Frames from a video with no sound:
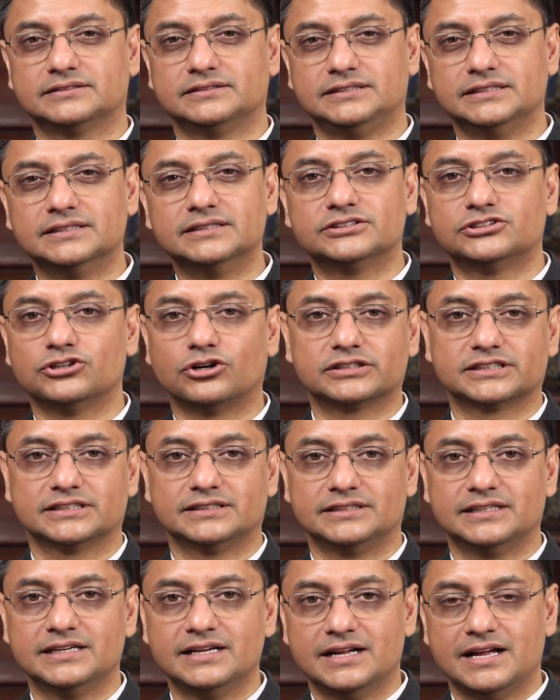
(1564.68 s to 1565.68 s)
dear
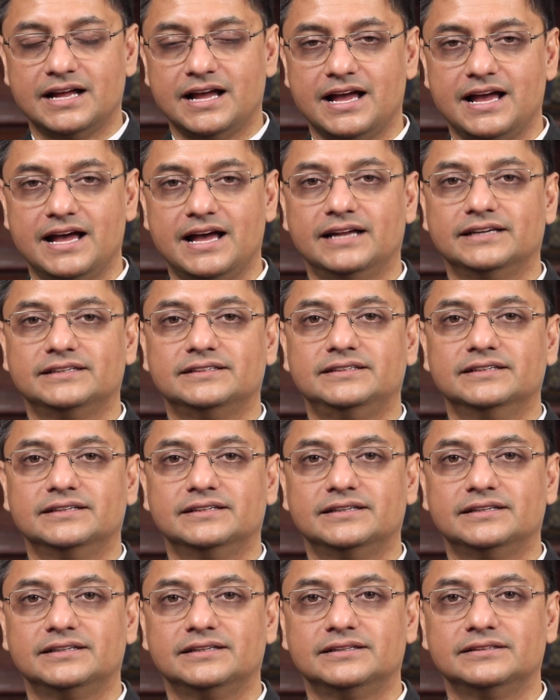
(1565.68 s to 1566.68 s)
daughter had
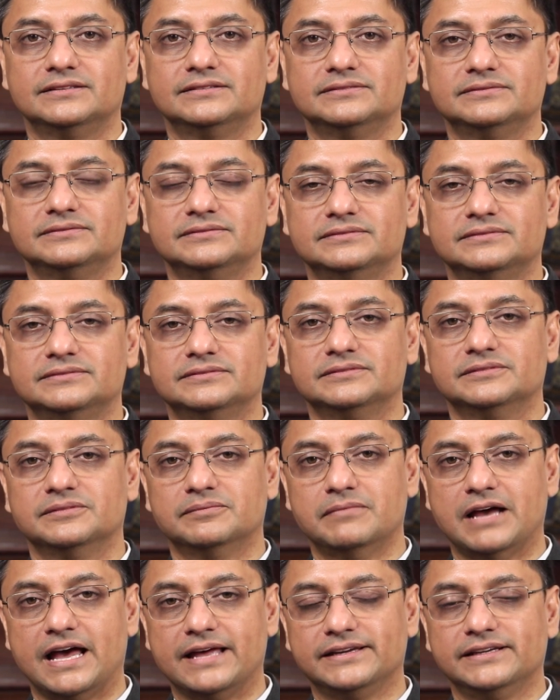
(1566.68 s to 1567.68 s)

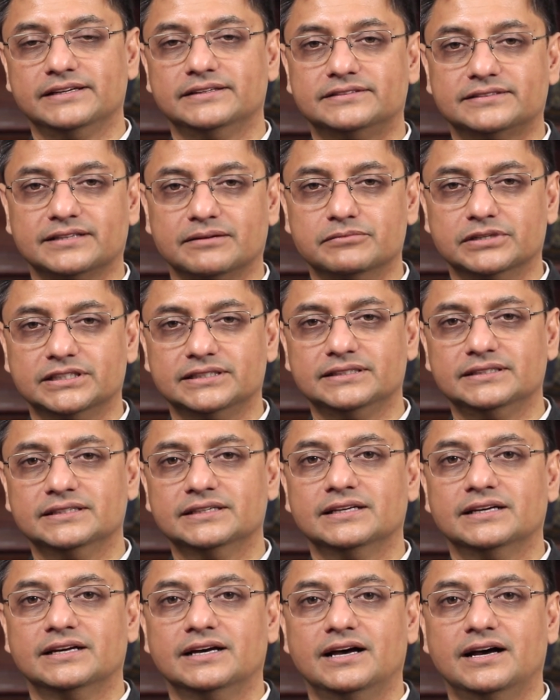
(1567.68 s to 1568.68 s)
married somebody
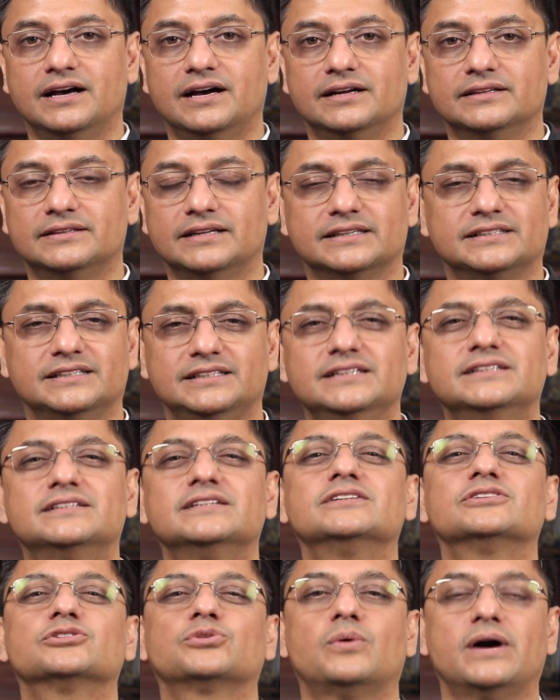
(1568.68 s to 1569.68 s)
that he
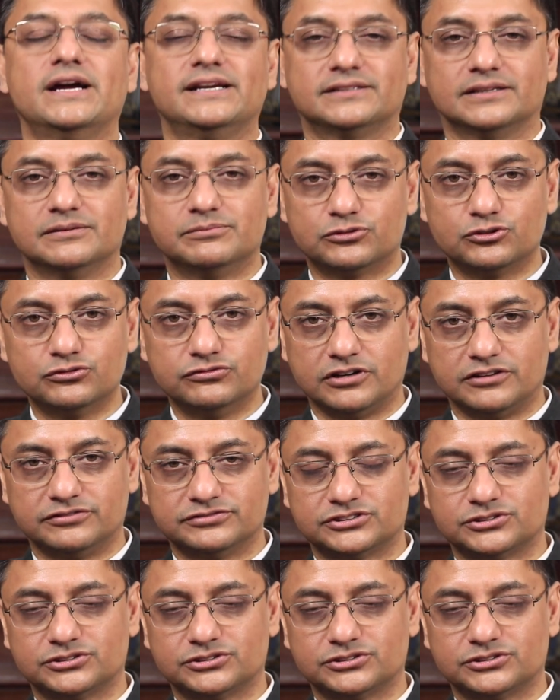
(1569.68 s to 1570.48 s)
didn't quite approve of.